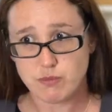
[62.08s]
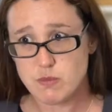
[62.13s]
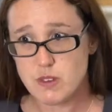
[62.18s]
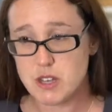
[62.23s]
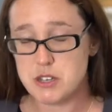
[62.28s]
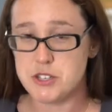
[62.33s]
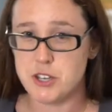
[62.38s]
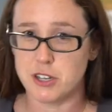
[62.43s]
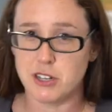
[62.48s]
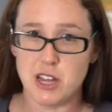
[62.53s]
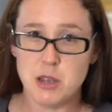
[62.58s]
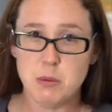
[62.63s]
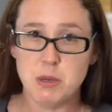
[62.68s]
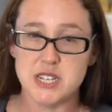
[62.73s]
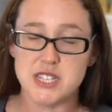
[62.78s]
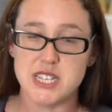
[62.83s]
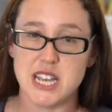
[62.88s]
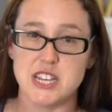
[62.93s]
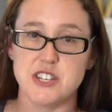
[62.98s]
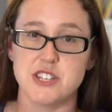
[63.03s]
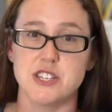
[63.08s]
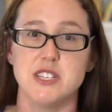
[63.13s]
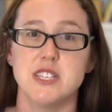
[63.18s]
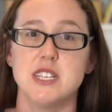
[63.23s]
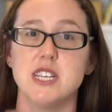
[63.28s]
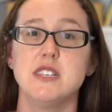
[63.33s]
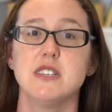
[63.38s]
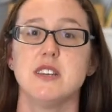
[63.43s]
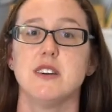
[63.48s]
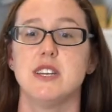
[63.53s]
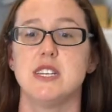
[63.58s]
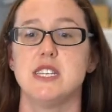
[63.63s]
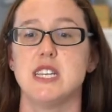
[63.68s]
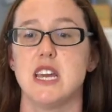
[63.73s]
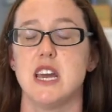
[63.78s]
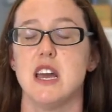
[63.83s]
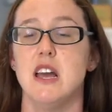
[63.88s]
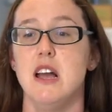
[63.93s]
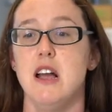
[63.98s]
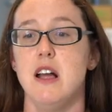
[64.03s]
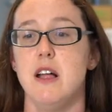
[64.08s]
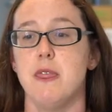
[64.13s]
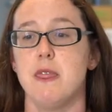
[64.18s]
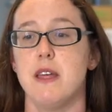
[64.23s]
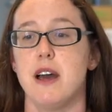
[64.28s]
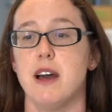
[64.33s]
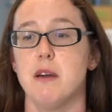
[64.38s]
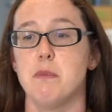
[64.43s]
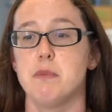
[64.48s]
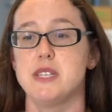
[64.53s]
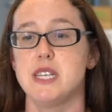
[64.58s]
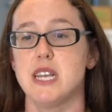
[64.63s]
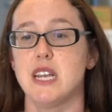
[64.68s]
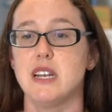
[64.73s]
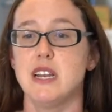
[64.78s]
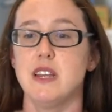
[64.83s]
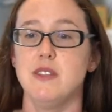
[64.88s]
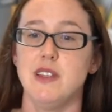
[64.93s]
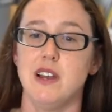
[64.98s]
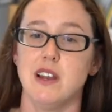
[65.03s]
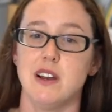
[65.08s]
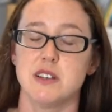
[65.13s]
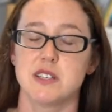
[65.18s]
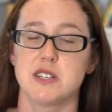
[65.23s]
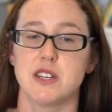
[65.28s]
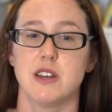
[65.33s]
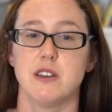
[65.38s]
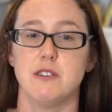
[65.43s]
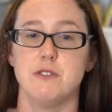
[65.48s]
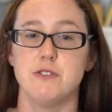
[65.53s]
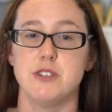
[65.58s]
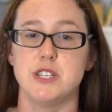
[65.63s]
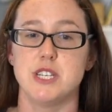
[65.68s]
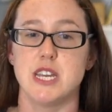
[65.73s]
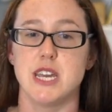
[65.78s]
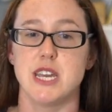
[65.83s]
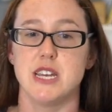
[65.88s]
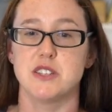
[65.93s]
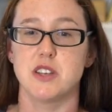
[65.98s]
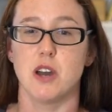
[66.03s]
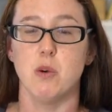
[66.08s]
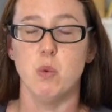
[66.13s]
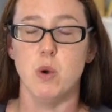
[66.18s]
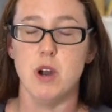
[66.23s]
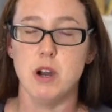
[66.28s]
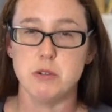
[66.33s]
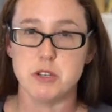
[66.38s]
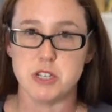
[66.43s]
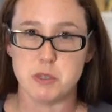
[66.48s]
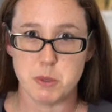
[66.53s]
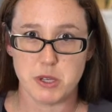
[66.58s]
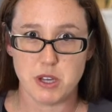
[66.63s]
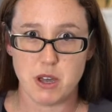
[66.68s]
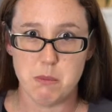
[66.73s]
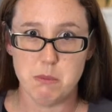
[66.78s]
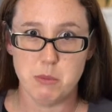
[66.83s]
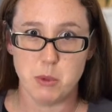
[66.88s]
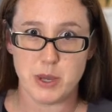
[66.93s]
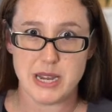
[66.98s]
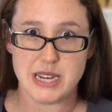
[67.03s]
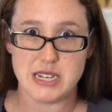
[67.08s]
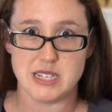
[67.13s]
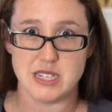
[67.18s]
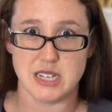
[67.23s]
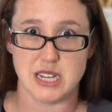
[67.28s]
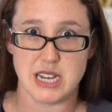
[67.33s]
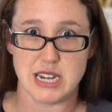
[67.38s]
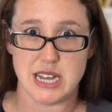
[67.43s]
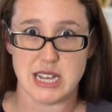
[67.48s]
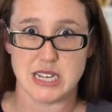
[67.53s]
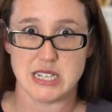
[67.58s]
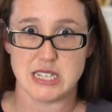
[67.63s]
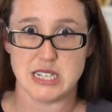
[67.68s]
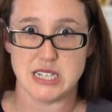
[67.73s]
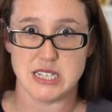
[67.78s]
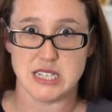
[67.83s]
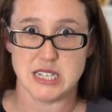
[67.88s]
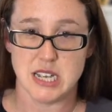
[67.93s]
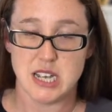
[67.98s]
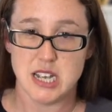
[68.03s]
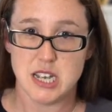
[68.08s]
So globalization is this idea that particularly in the last 100 years, our world has become more interconnected.